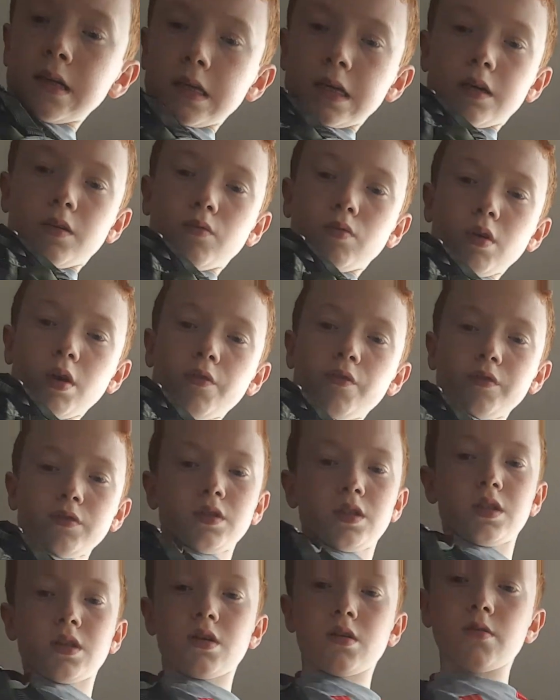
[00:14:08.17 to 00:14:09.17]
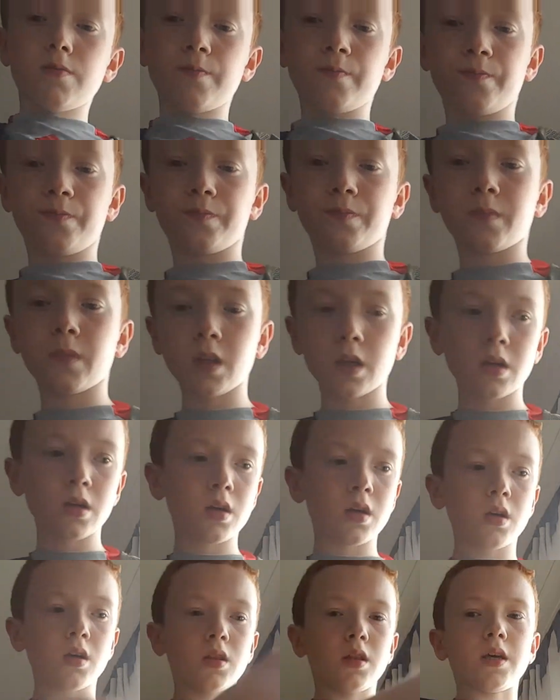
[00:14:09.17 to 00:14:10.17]
and rifles here.
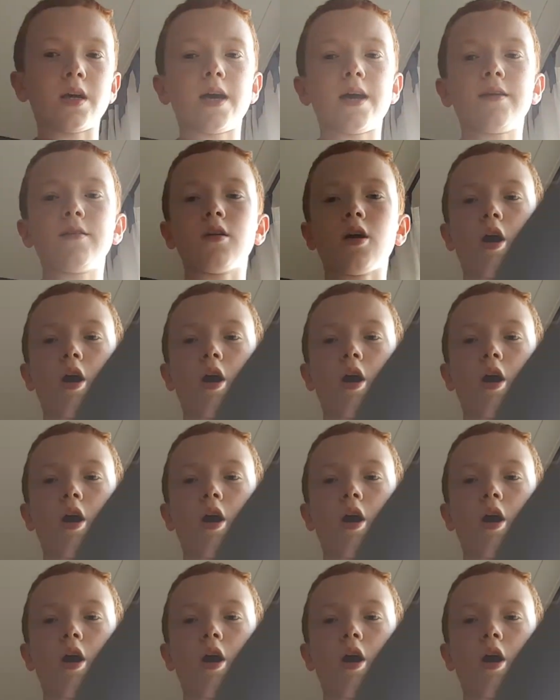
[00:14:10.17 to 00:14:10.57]
Then